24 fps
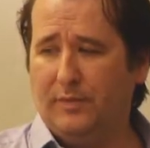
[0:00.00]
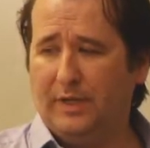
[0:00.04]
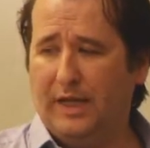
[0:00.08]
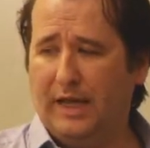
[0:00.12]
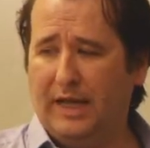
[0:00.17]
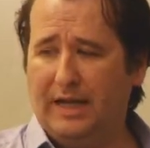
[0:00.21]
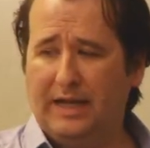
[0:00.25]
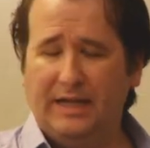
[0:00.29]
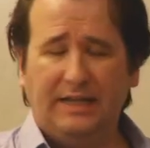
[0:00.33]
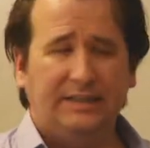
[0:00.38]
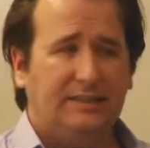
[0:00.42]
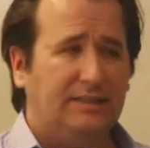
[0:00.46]

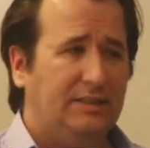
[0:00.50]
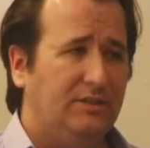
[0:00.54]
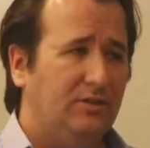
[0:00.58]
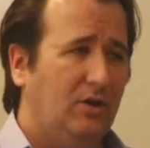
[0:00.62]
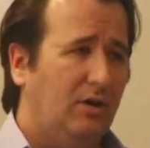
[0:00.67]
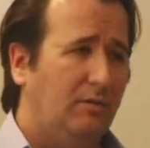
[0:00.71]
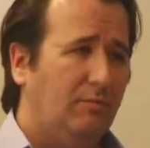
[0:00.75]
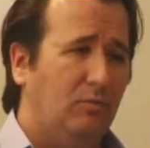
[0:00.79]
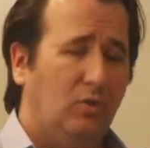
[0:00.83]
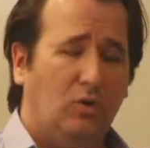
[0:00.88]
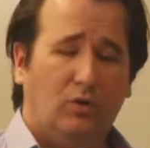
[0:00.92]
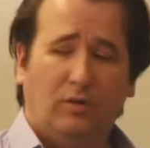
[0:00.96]
And less is
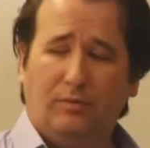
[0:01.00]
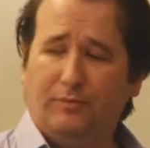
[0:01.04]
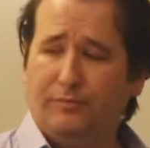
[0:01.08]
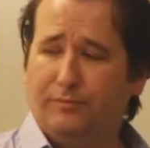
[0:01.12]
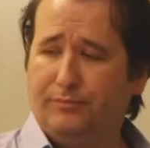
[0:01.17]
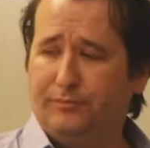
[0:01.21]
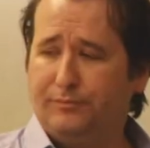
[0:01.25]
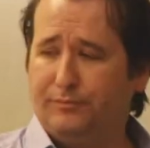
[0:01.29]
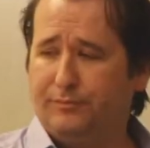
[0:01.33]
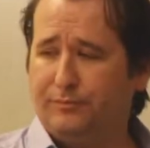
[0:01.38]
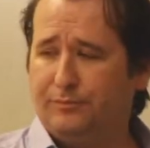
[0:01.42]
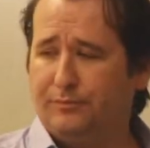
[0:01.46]
not more.
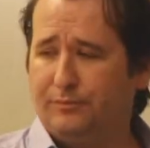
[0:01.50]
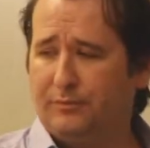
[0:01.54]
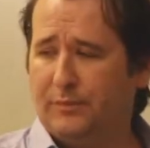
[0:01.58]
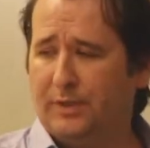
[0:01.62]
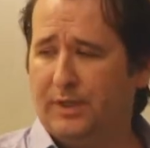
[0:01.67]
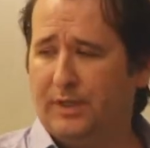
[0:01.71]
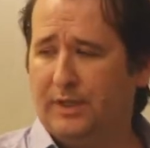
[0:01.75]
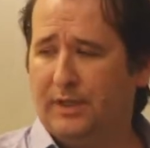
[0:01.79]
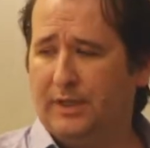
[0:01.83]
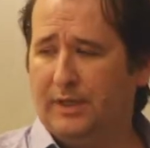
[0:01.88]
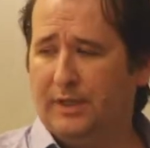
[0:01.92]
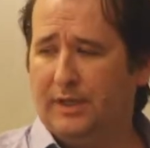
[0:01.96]

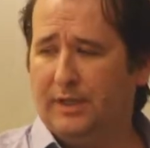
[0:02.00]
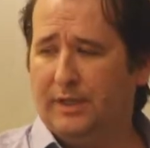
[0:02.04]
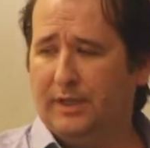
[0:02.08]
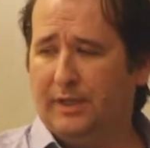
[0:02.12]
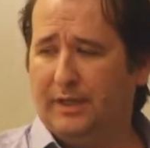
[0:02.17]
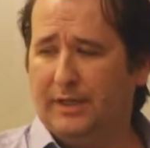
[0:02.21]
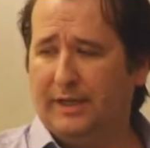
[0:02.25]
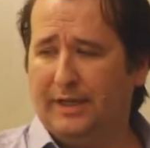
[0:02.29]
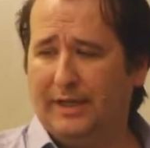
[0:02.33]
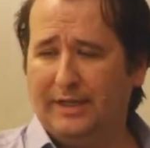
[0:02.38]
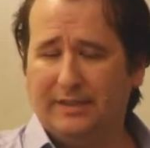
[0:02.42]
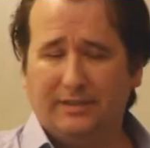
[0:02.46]

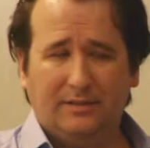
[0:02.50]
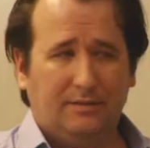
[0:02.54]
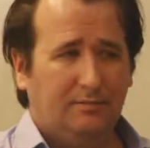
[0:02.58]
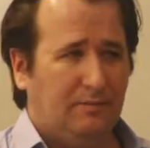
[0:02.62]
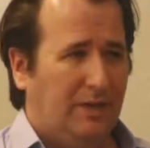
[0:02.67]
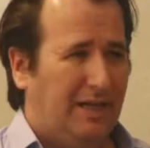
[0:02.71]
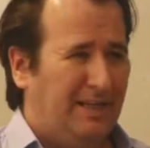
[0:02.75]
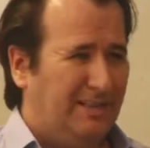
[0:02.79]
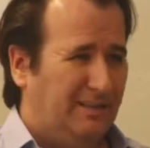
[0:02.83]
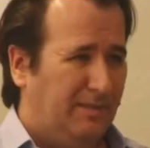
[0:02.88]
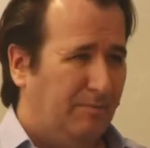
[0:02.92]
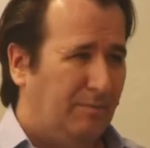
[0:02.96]

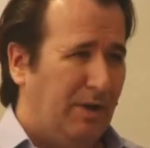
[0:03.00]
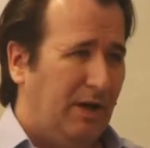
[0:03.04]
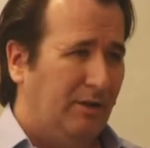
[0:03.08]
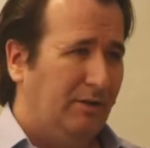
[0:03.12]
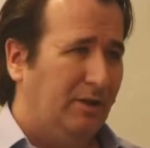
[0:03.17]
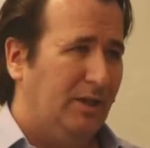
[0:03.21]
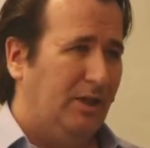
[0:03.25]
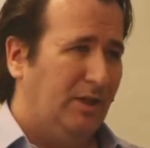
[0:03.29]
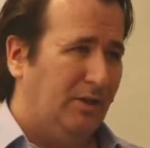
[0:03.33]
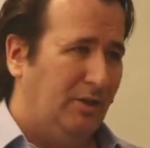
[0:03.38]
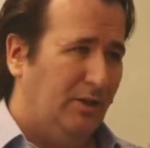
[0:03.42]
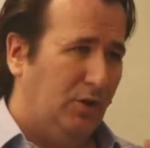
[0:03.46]
It's about
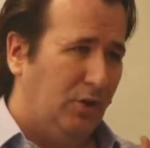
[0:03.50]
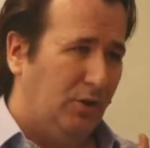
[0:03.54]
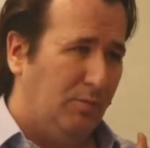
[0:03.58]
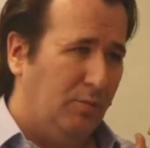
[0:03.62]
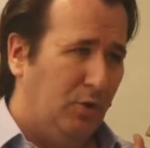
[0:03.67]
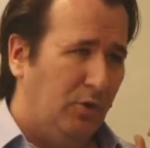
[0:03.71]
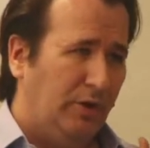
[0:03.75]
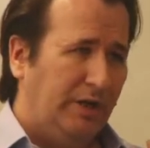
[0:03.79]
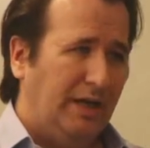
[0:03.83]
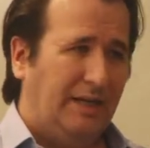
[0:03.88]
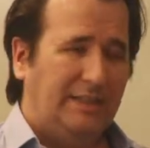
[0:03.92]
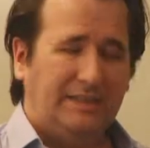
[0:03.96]

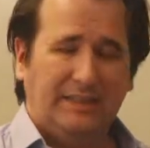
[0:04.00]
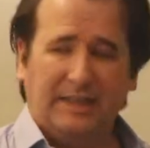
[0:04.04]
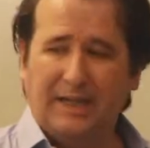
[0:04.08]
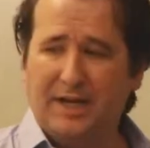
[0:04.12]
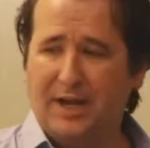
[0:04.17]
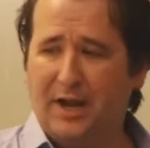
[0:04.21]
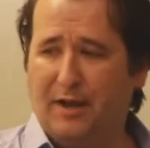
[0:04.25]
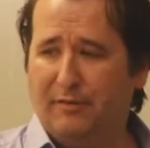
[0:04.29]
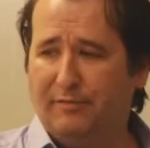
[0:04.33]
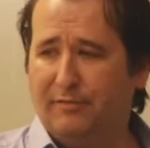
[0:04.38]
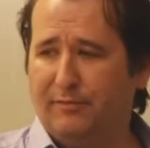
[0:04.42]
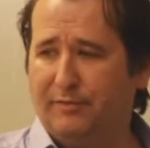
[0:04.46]
communicating
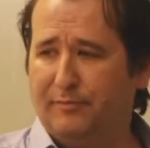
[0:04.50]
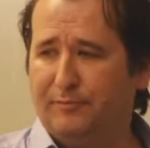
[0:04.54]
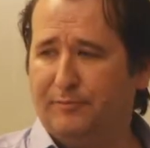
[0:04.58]
enough.